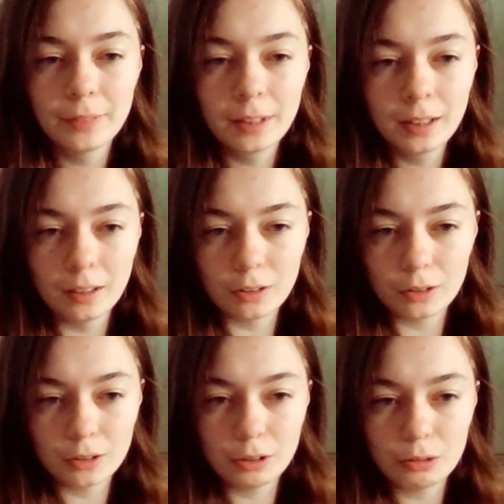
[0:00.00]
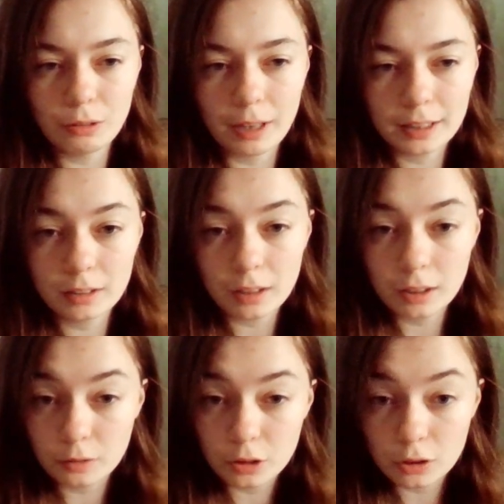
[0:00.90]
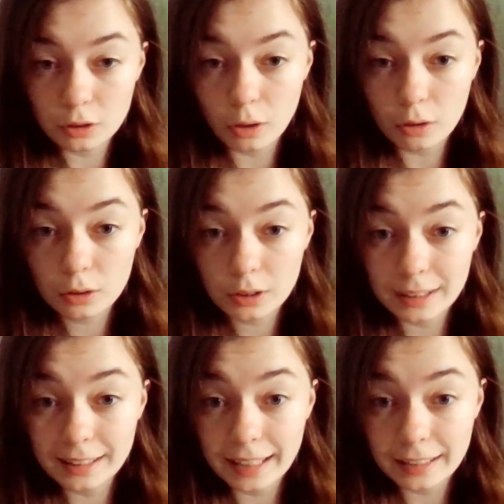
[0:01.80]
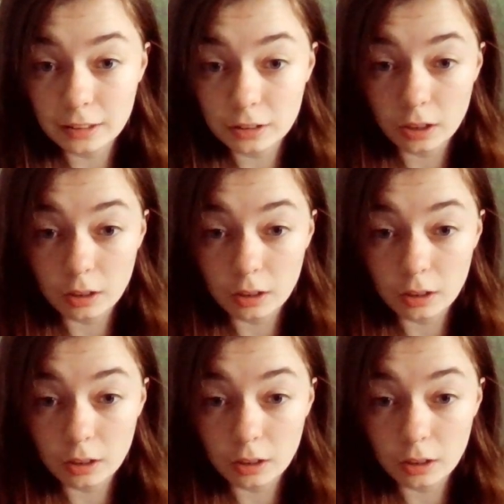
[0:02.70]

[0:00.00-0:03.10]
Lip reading: I've got two dragons and I've just knocked Legolas